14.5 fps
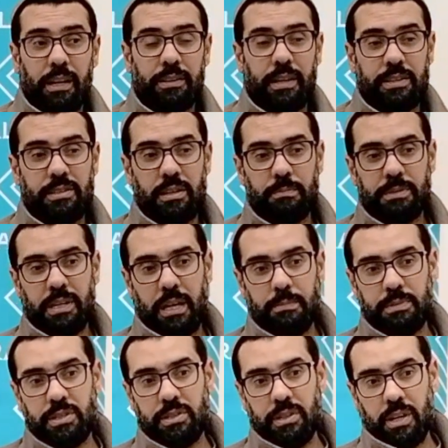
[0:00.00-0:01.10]
That
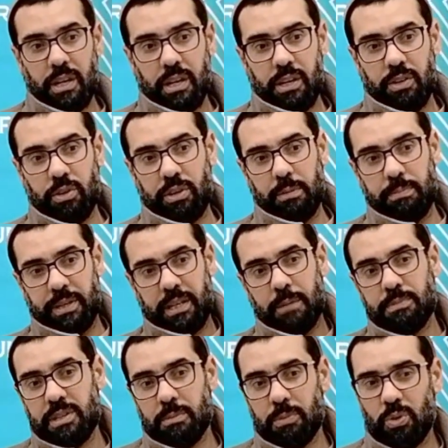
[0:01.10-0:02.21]
sometimes you can become
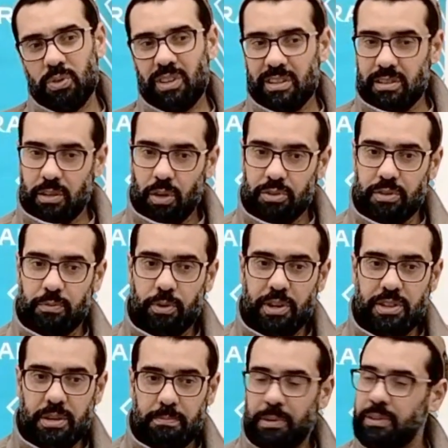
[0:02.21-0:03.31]
someone who does a lot of
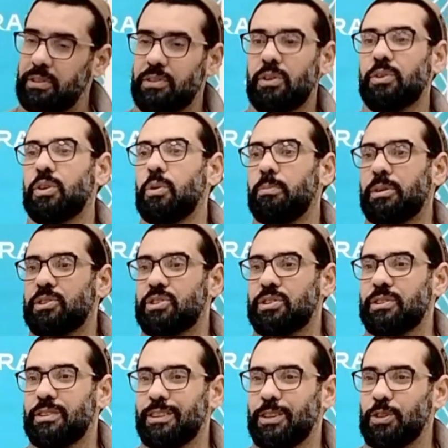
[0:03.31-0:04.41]
worship, but you don't know much.
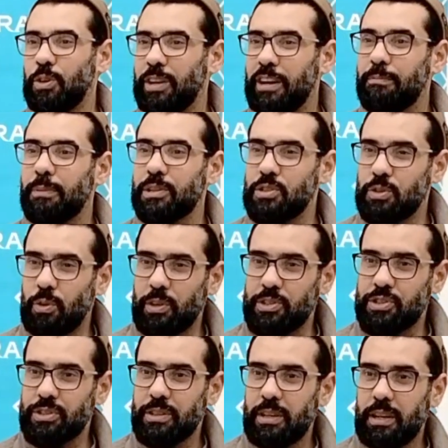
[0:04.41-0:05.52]
You don't have much
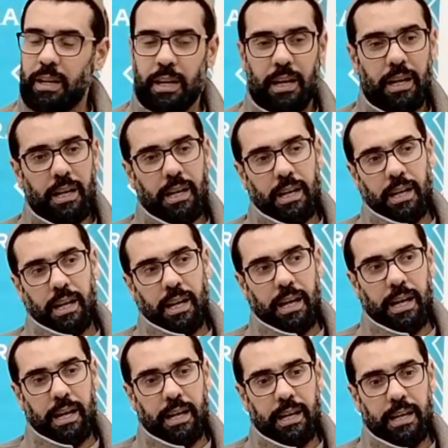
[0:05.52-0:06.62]
knowledge.
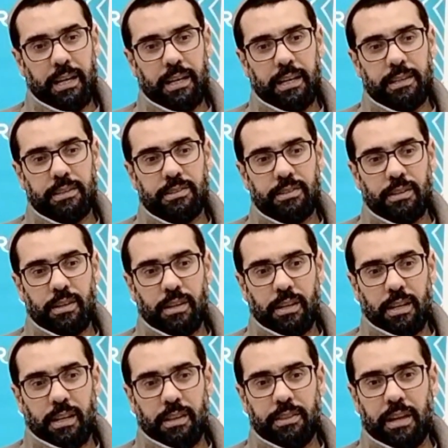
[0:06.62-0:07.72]
And
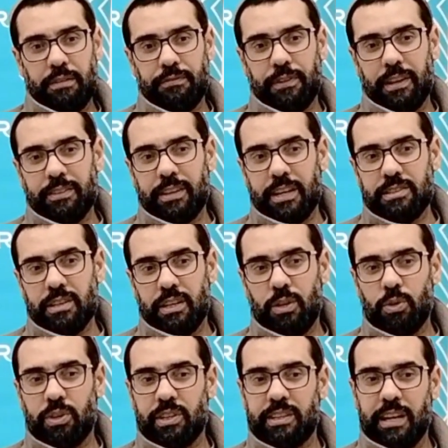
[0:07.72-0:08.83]
they felt that you
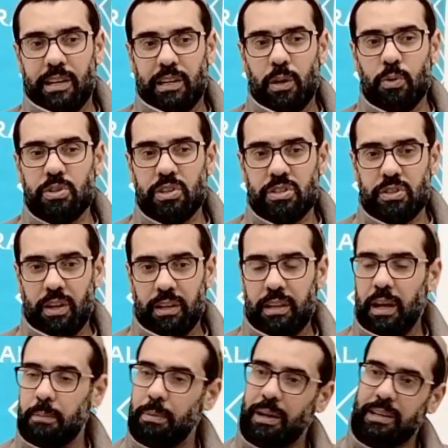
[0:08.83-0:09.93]
could get closer to
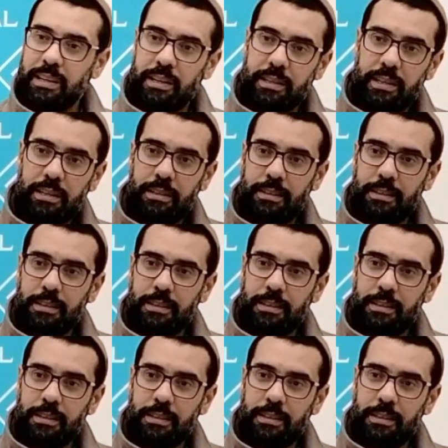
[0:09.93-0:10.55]
Allah by learning,